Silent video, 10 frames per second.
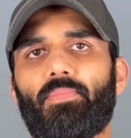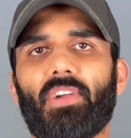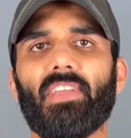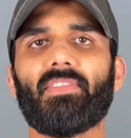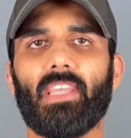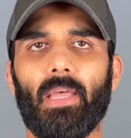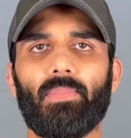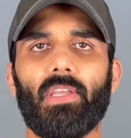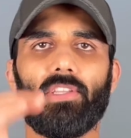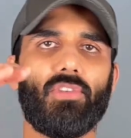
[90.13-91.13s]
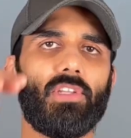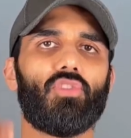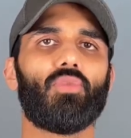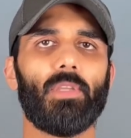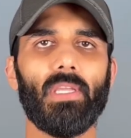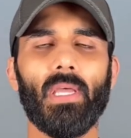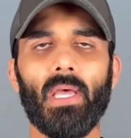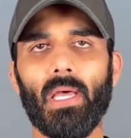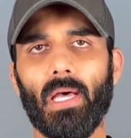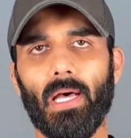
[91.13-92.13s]
price cap that you need to be
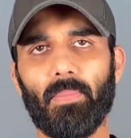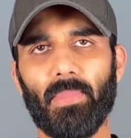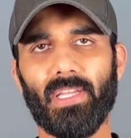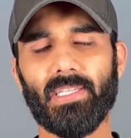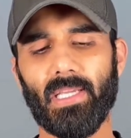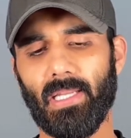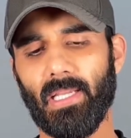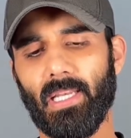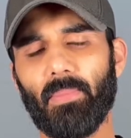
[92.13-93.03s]
maintaining.